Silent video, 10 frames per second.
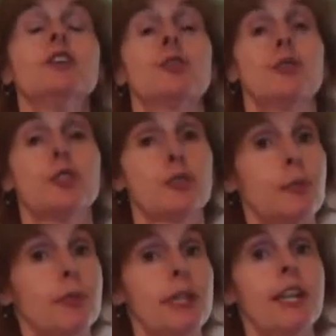So just
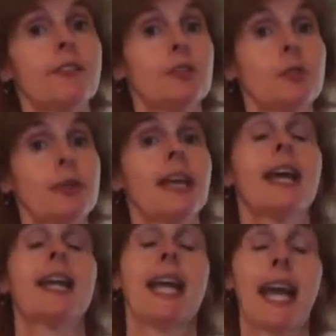repeat after
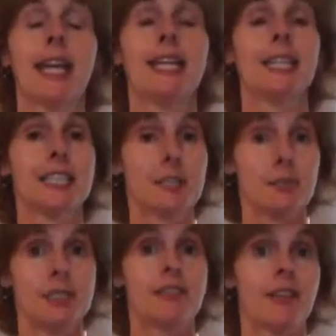me and add in the
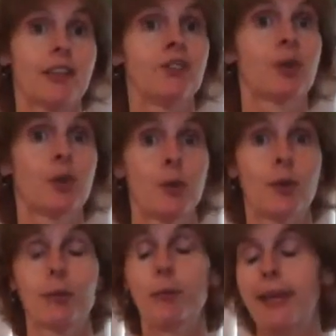specifics for your